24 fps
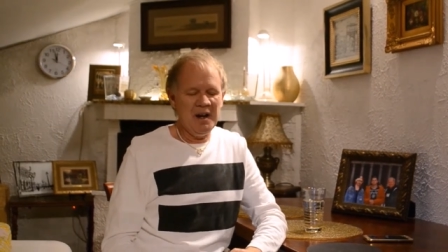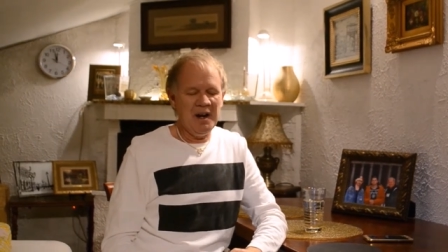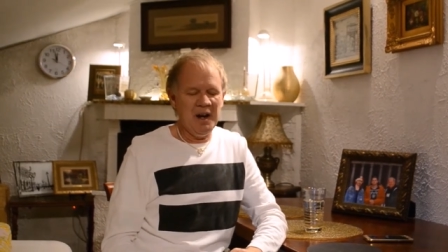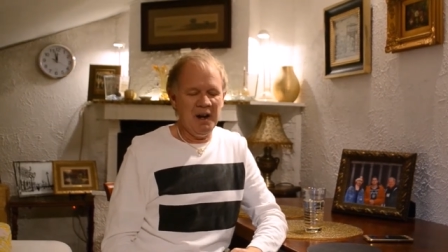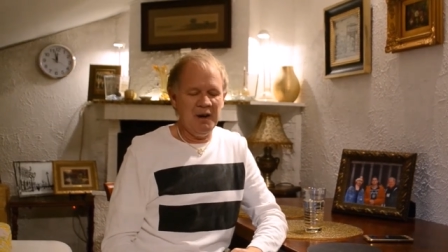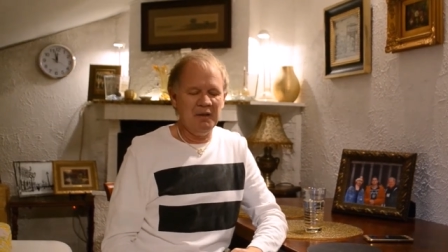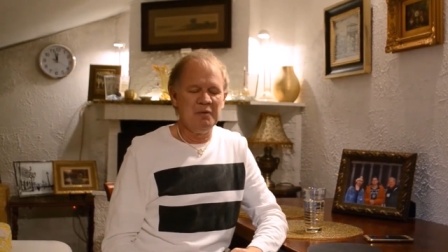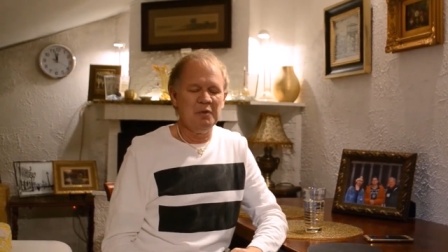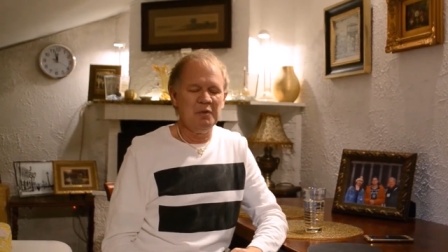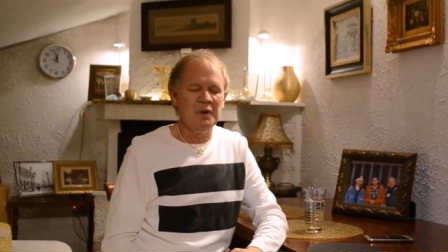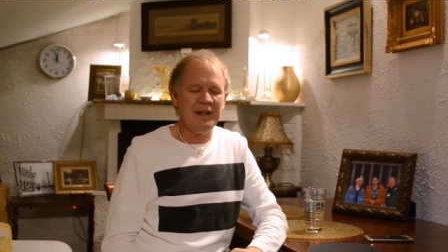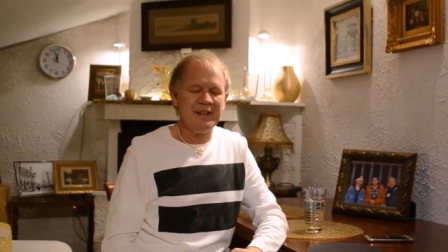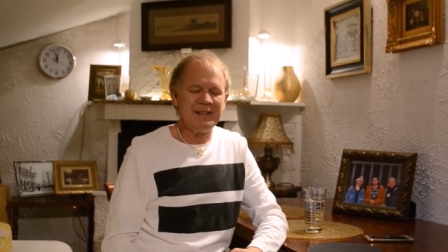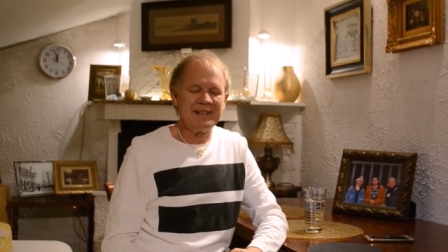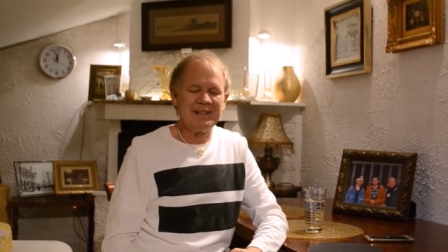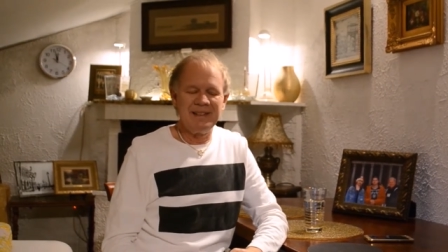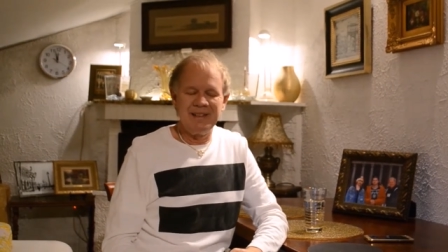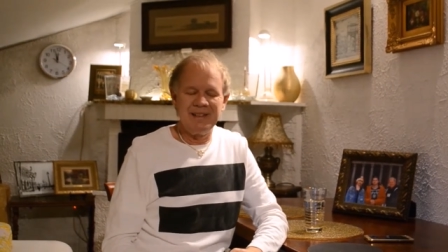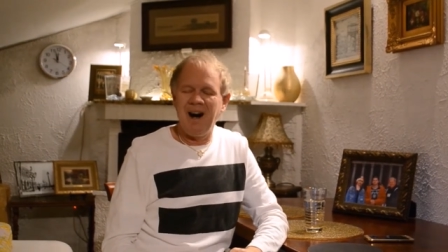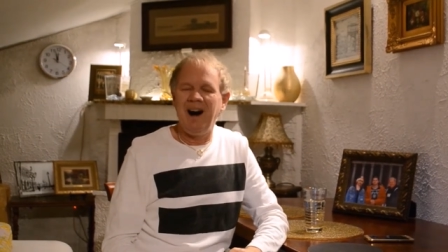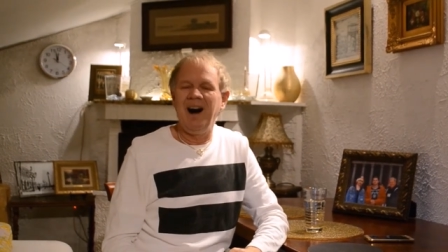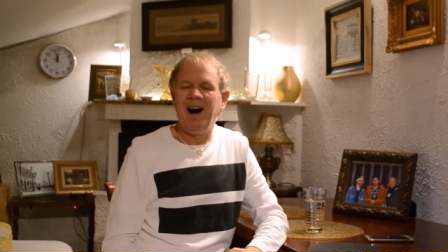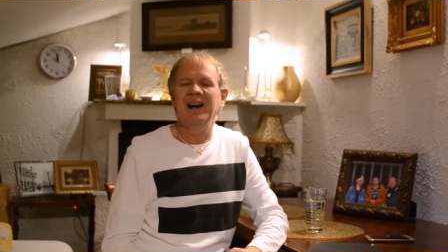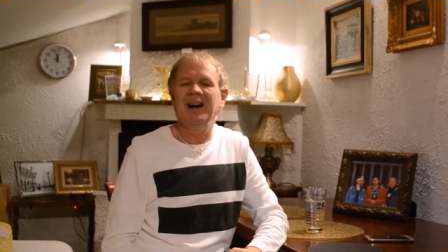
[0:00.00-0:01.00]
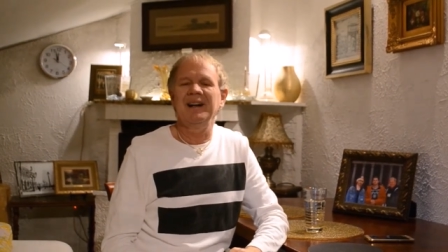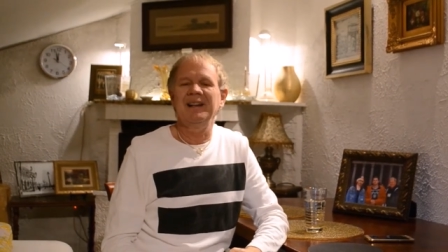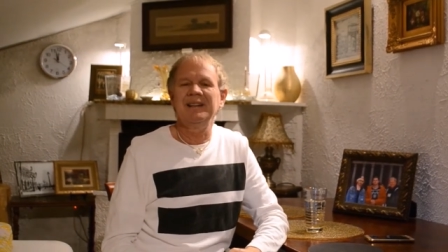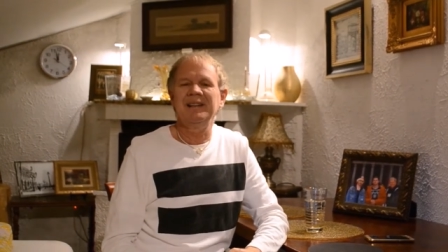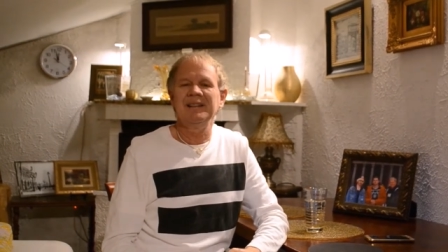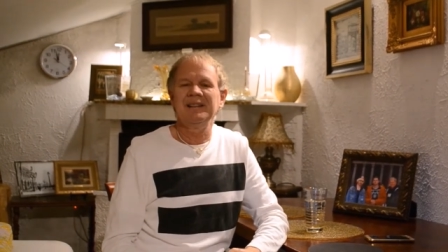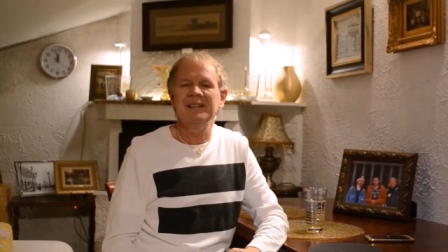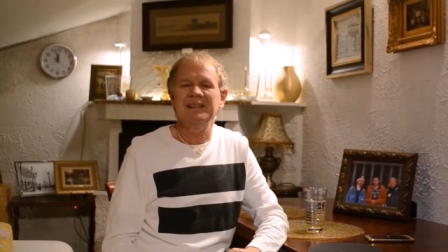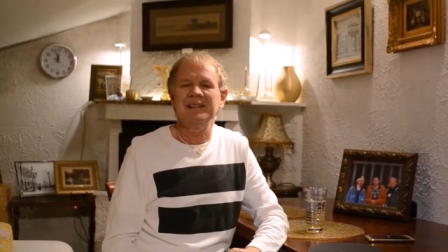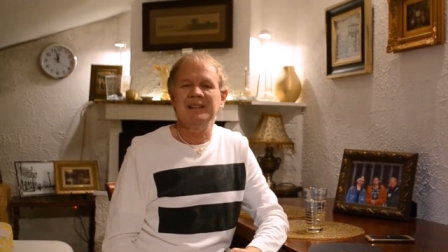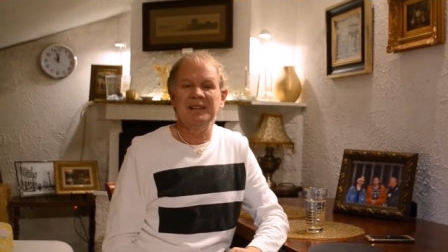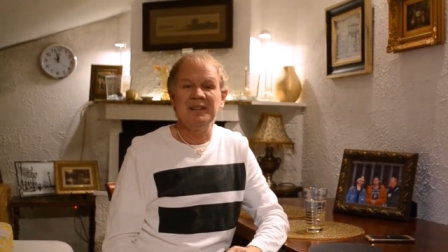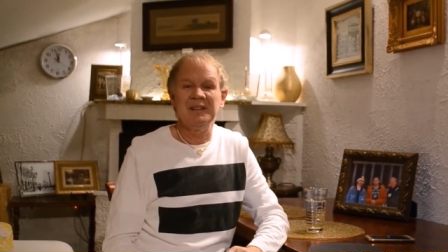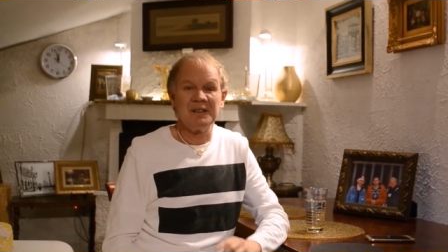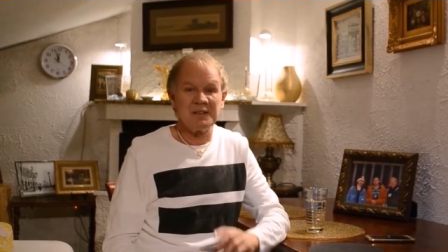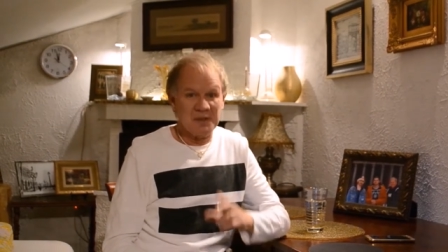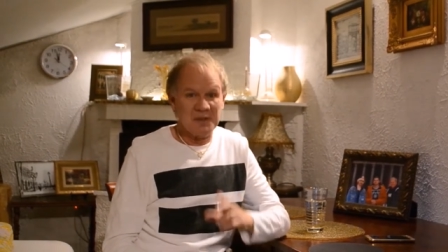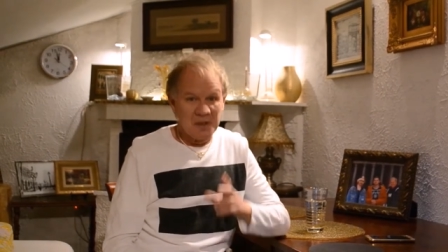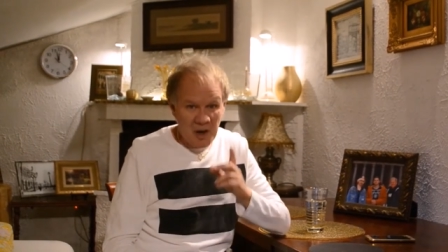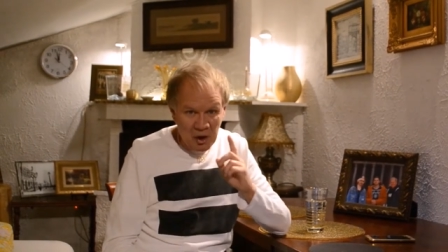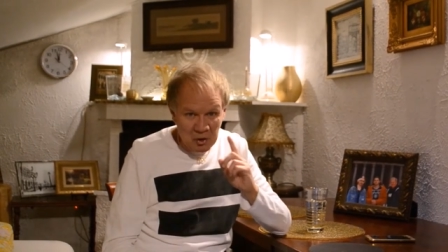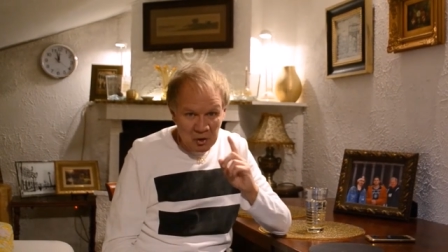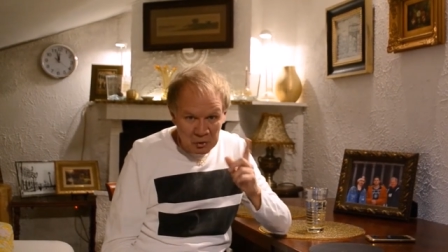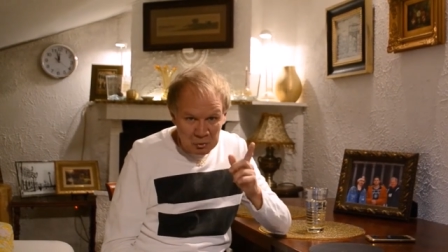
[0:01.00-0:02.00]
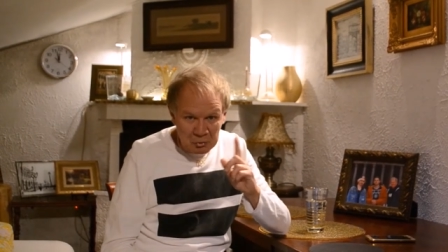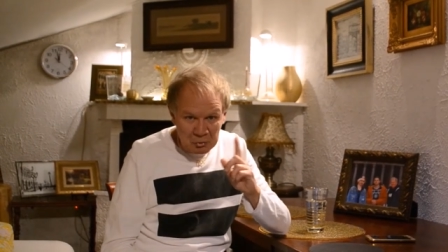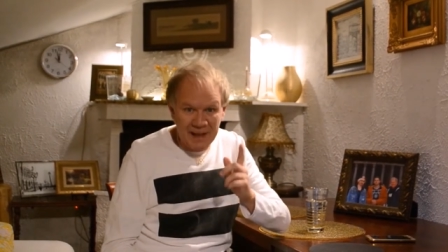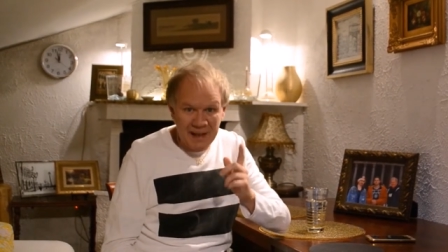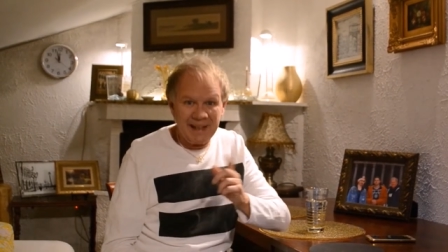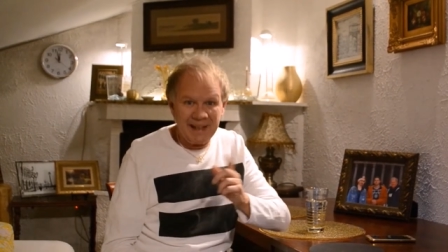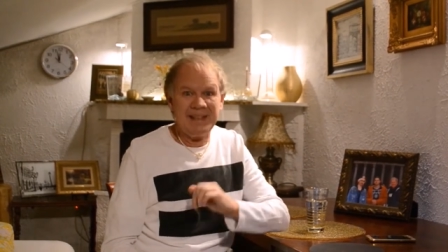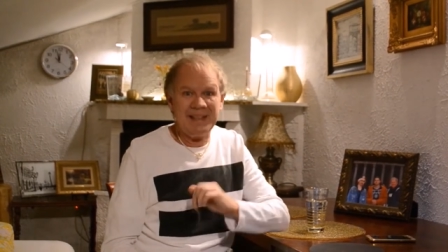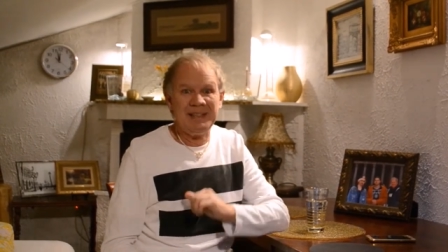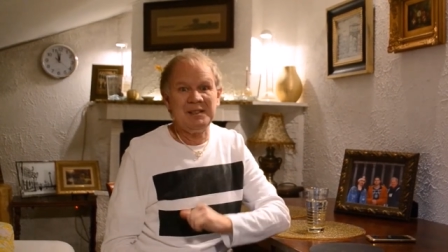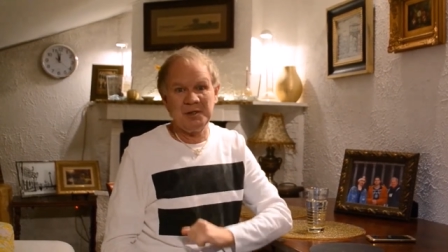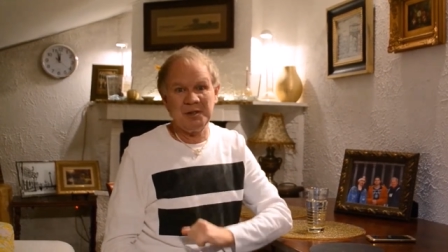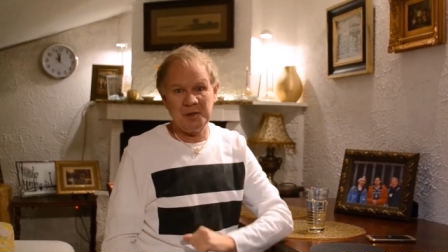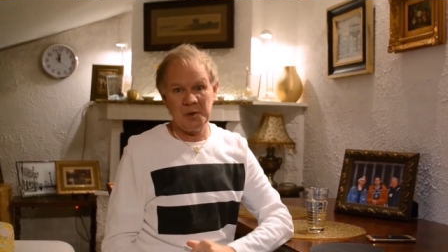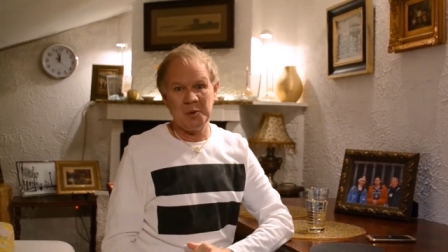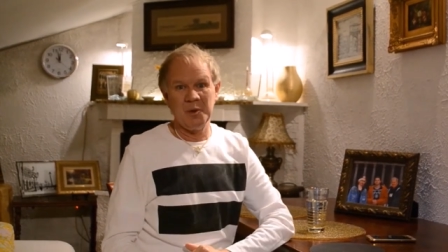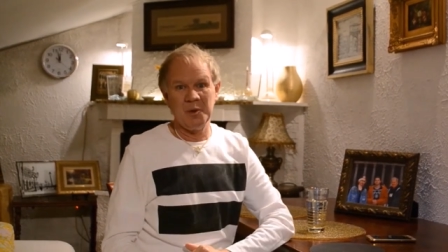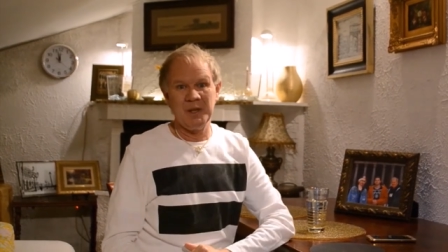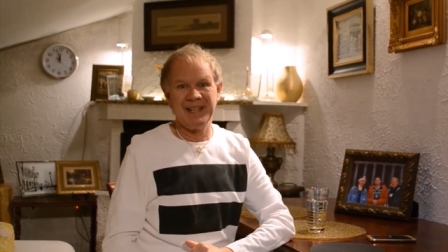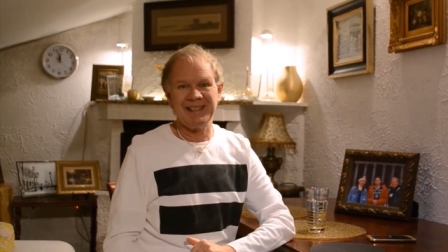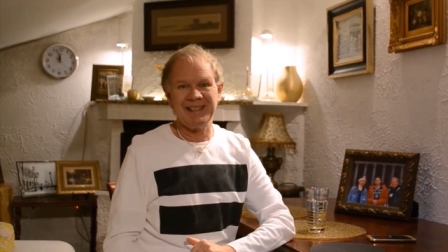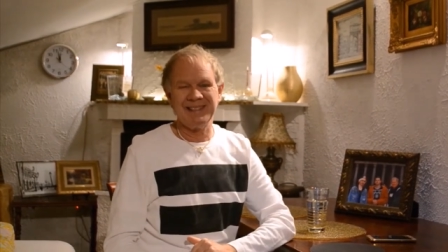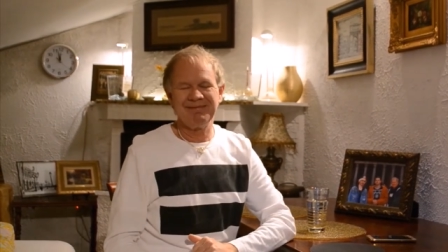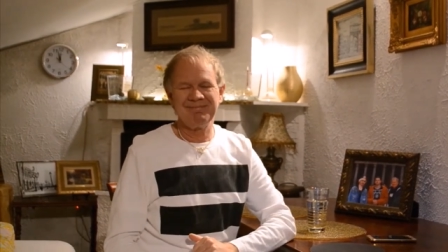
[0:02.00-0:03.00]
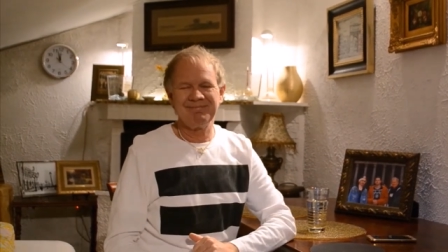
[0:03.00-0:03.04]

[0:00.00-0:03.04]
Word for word: of what God is already doing.